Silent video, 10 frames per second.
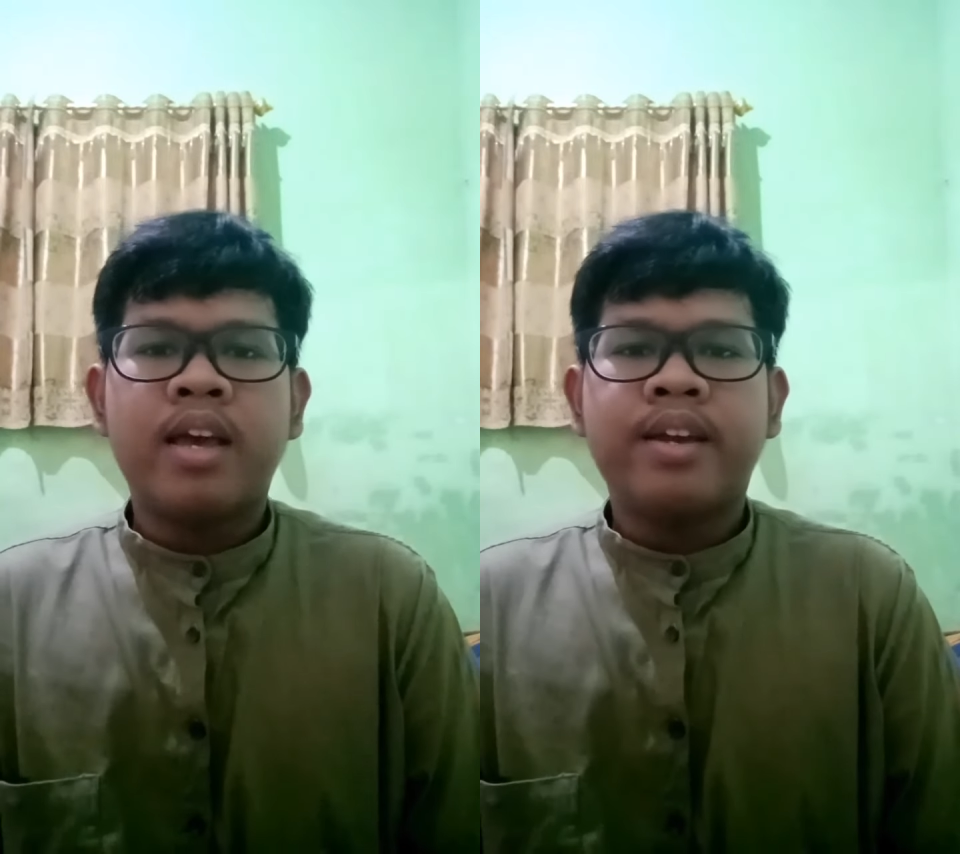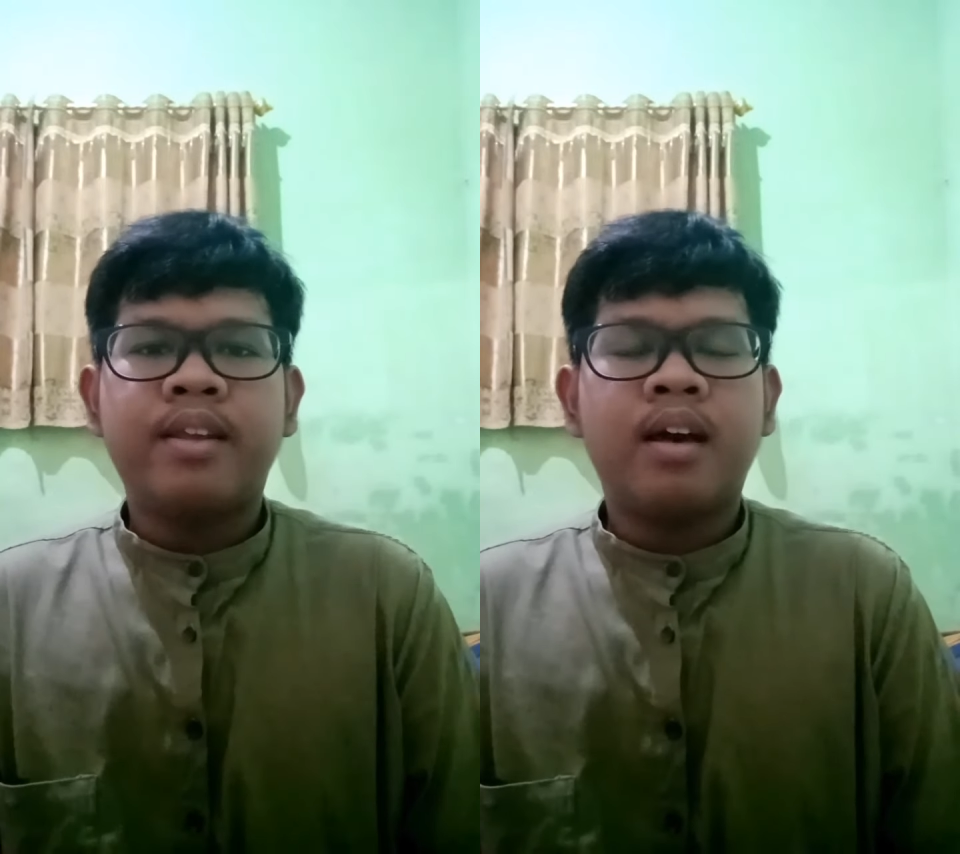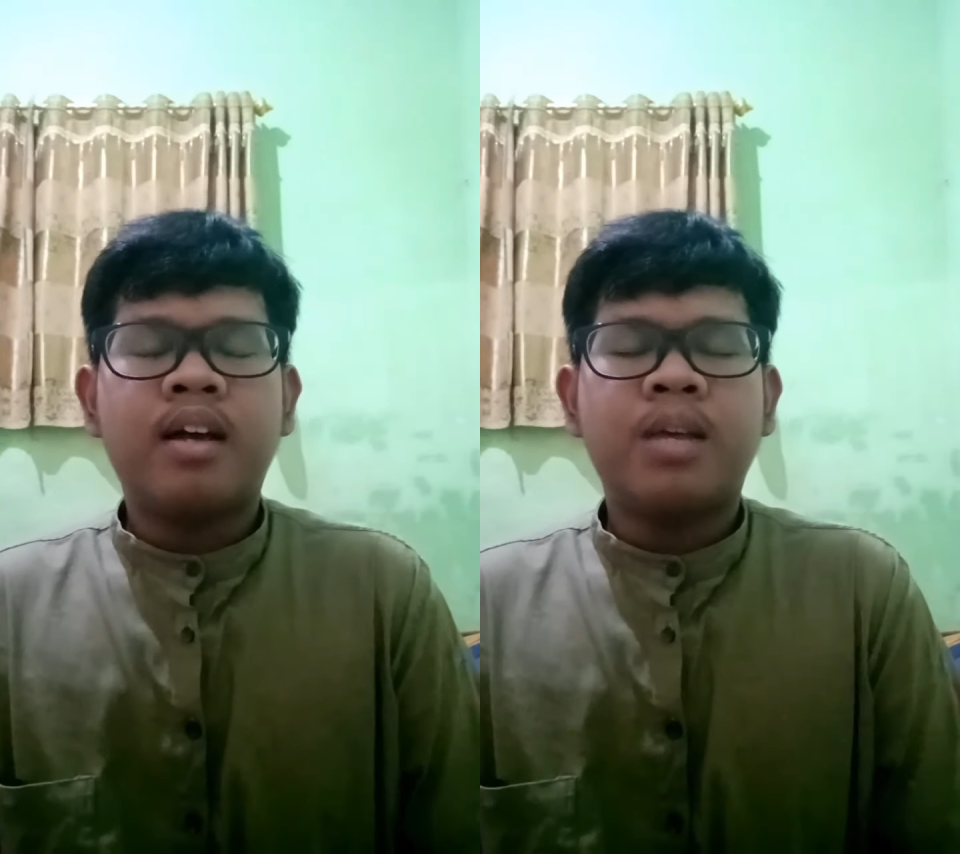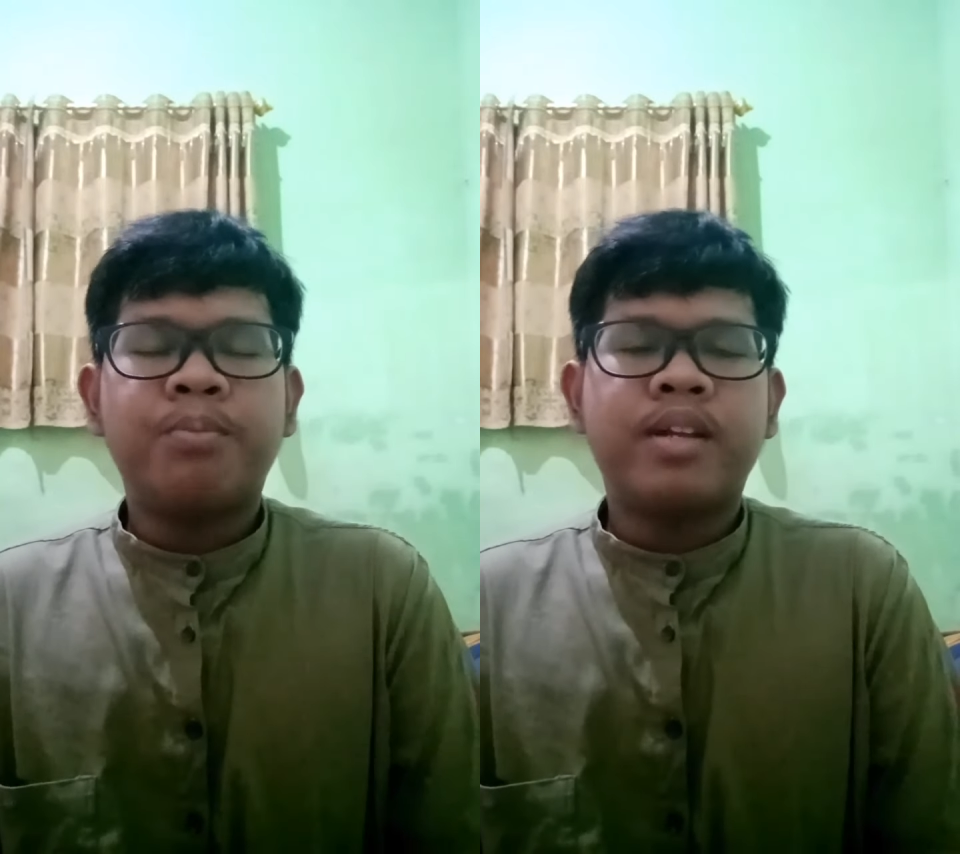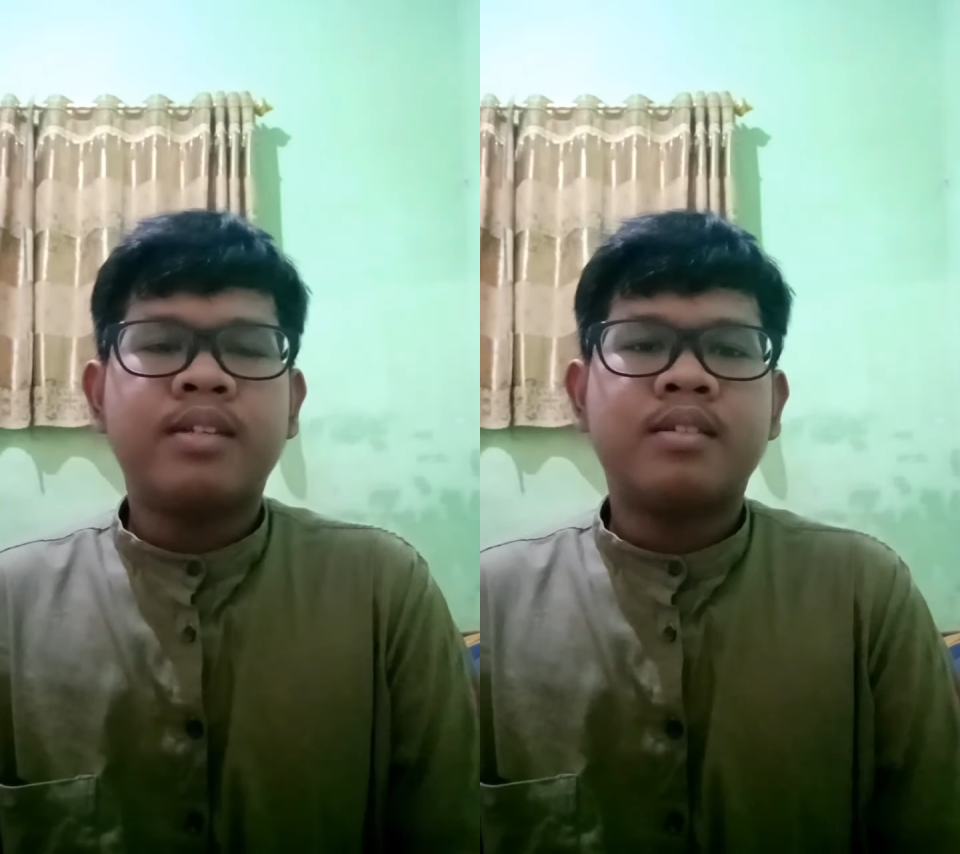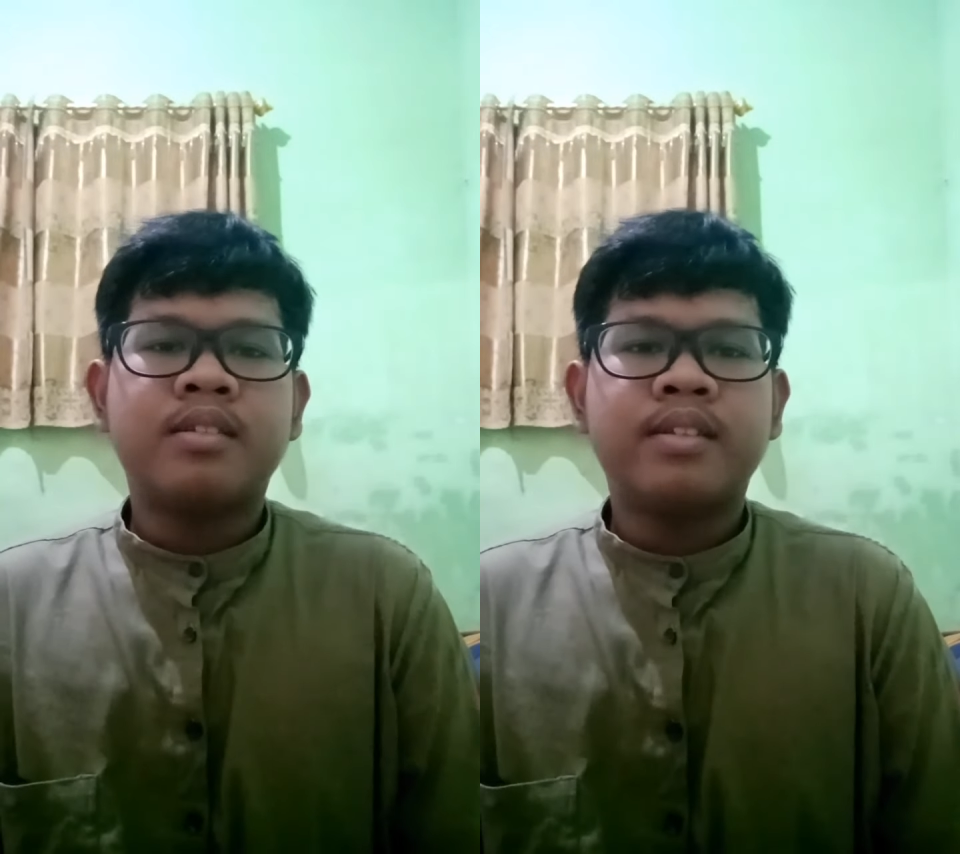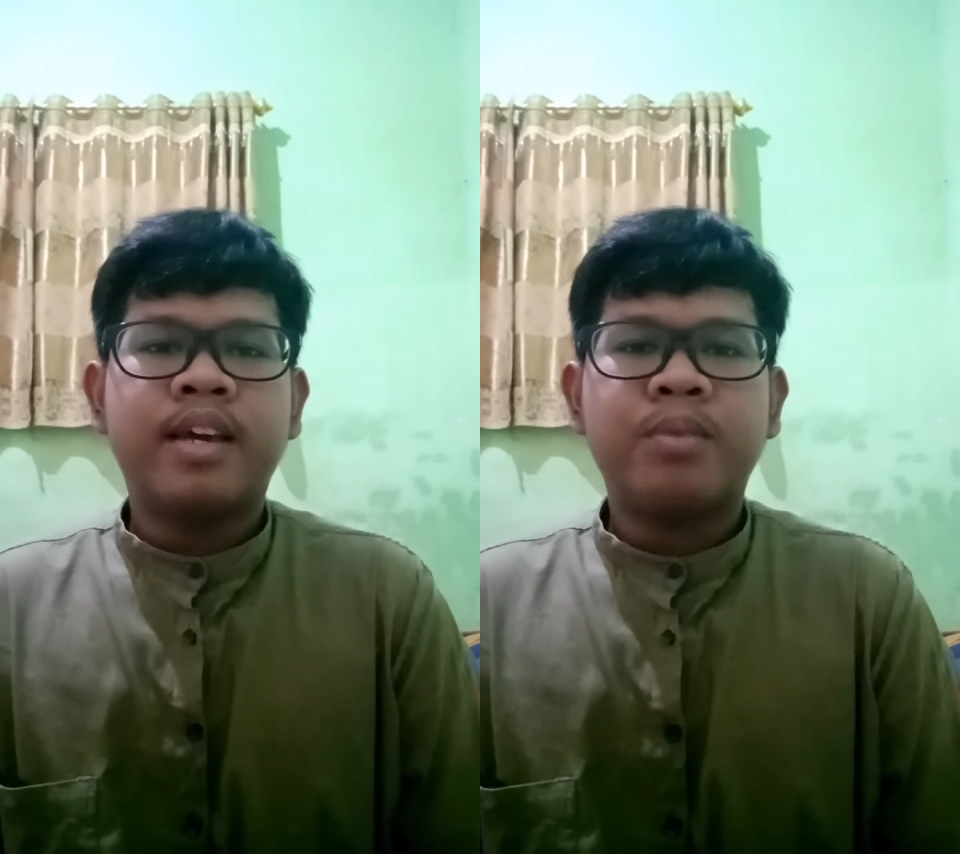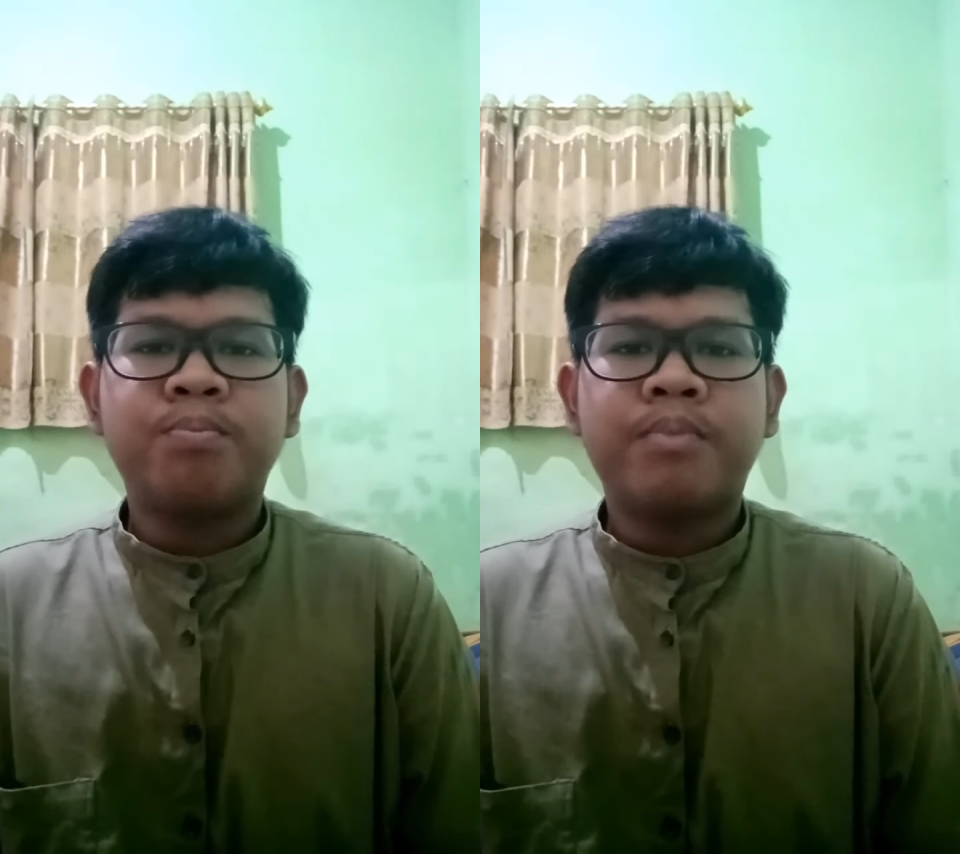the elements
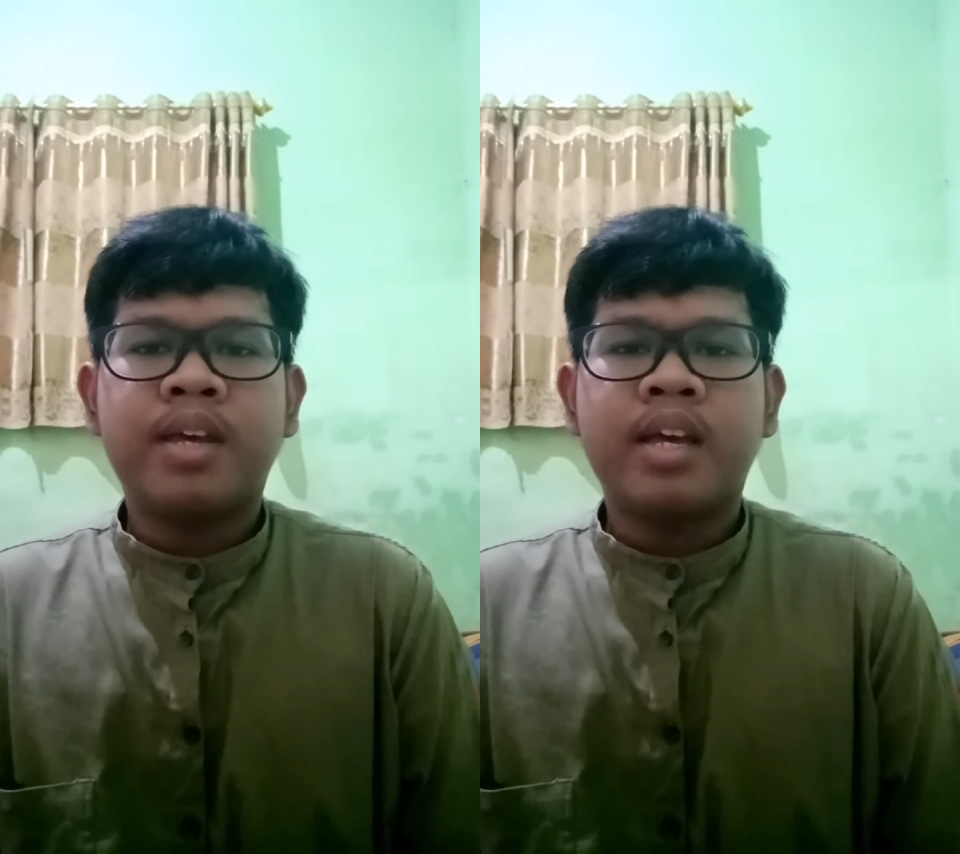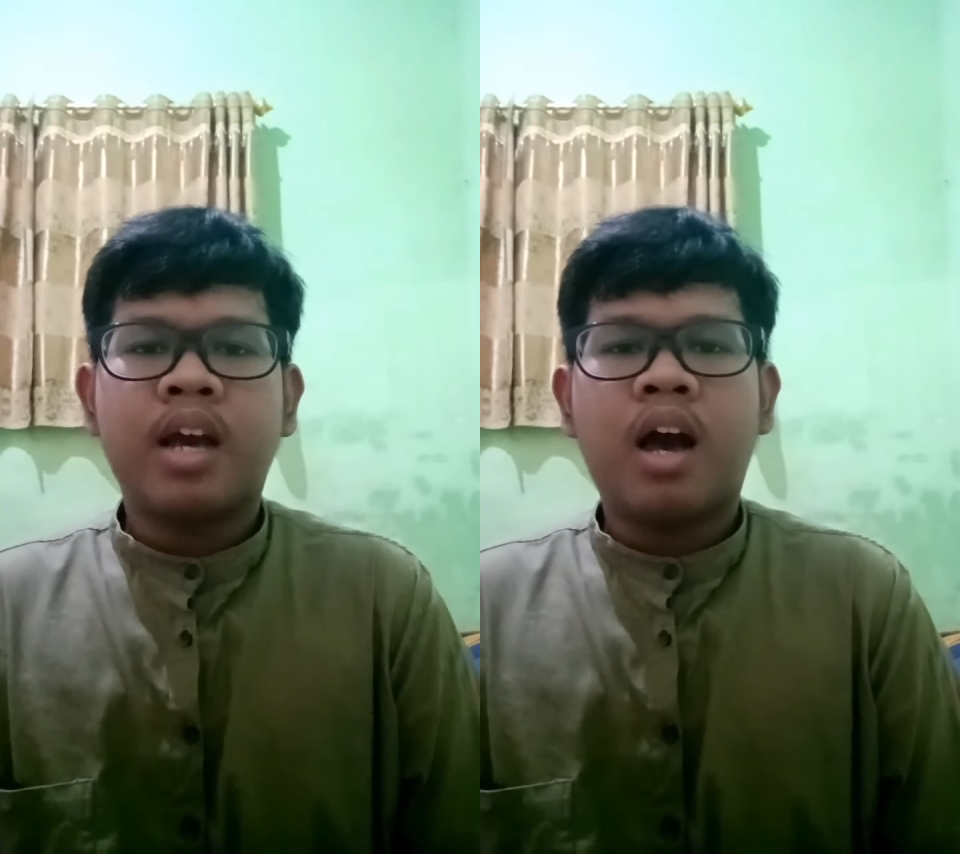that make